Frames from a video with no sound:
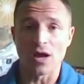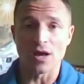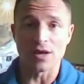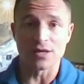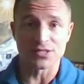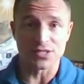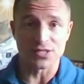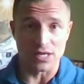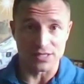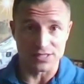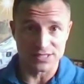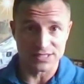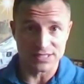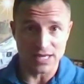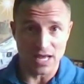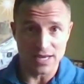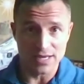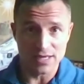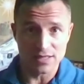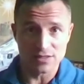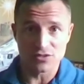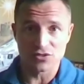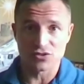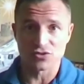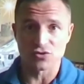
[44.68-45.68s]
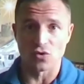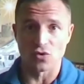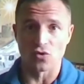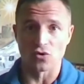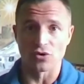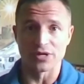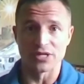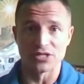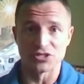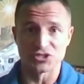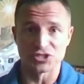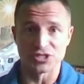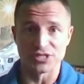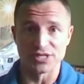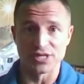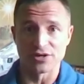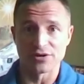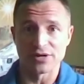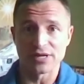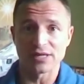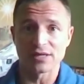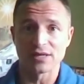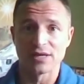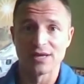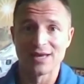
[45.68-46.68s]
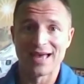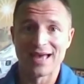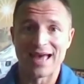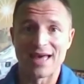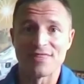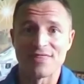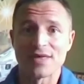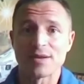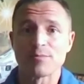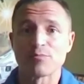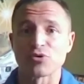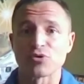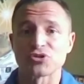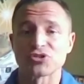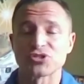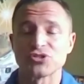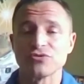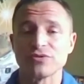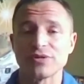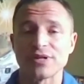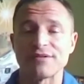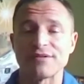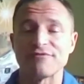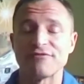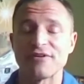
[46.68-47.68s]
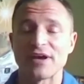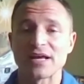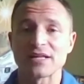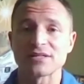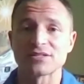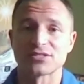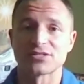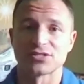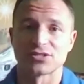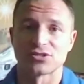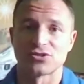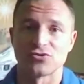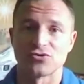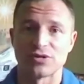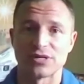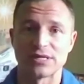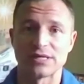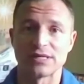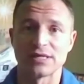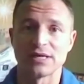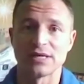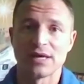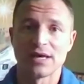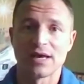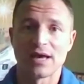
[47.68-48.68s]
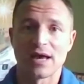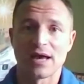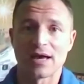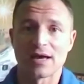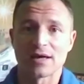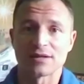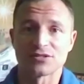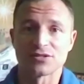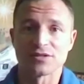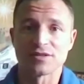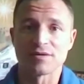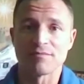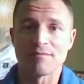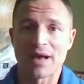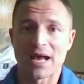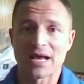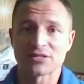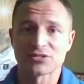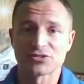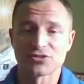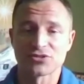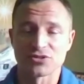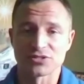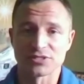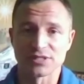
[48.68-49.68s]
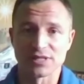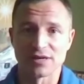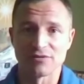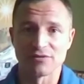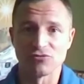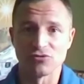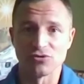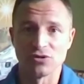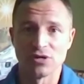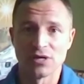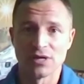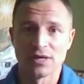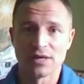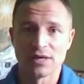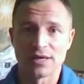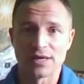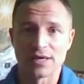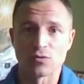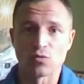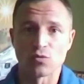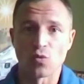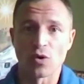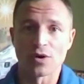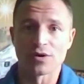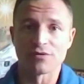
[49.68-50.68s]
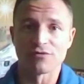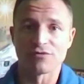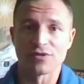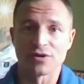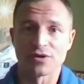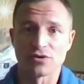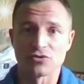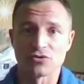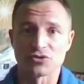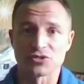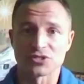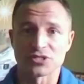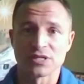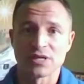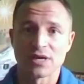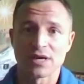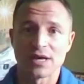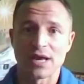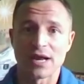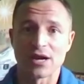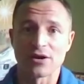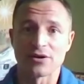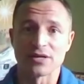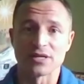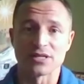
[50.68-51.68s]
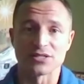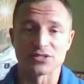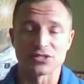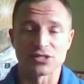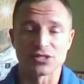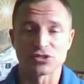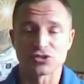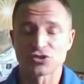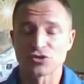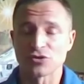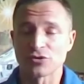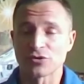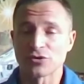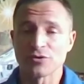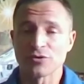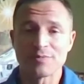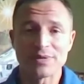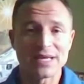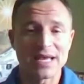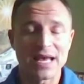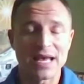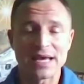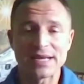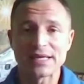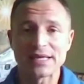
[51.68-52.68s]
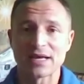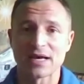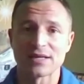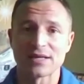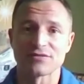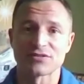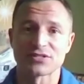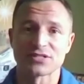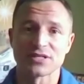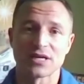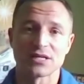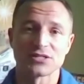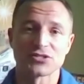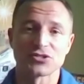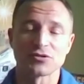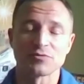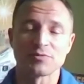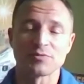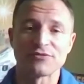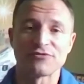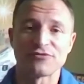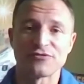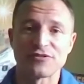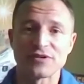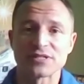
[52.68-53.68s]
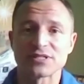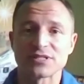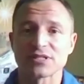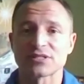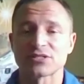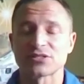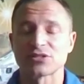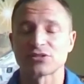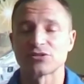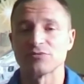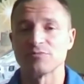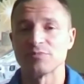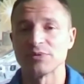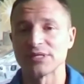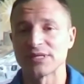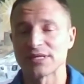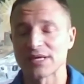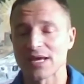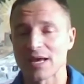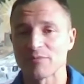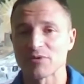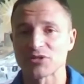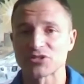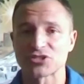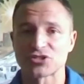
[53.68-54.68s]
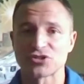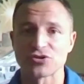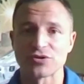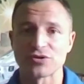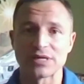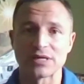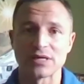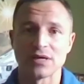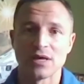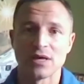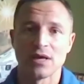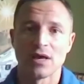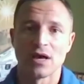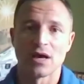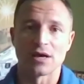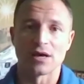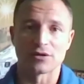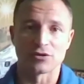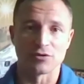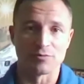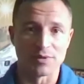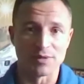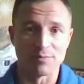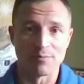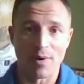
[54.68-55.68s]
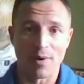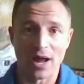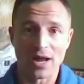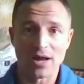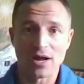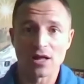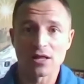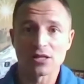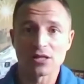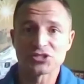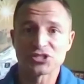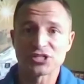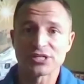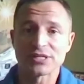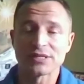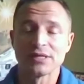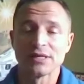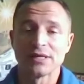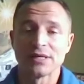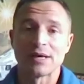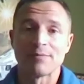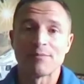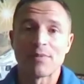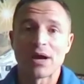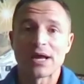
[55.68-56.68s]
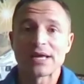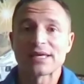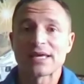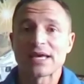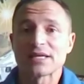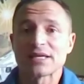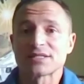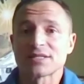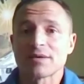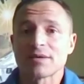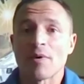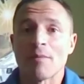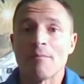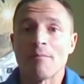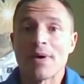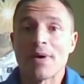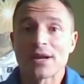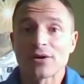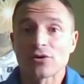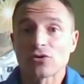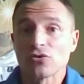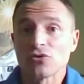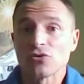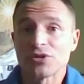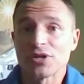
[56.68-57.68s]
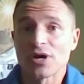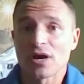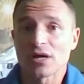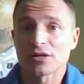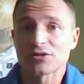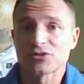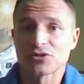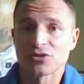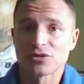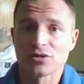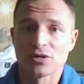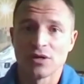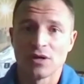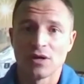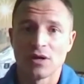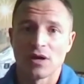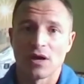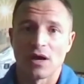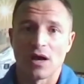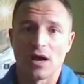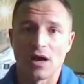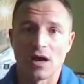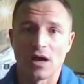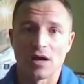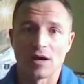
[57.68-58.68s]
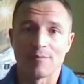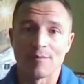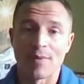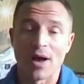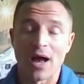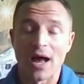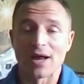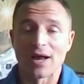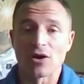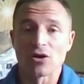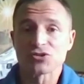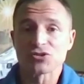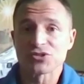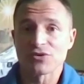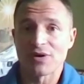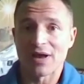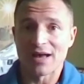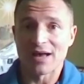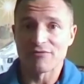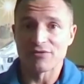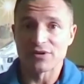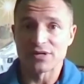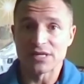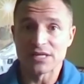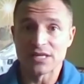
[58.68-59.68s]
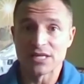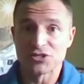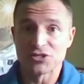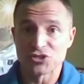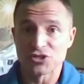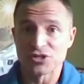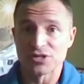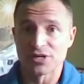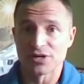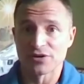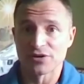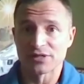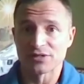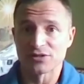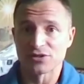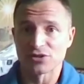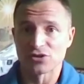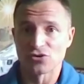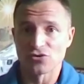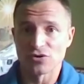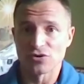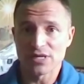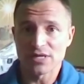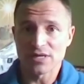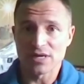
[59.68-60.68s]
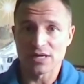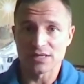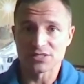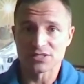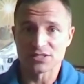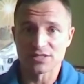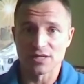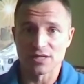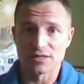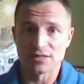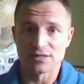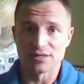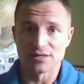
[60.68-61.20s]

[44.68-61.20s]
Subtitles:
a science or engineering, and then pursue an advanced degree to the master's level in one of those areas. And it could be any kind of science. It could be physics, it could be chemistry, it could be biology. In my case, I'm a medical doctor. I also have an engineering degree. I studied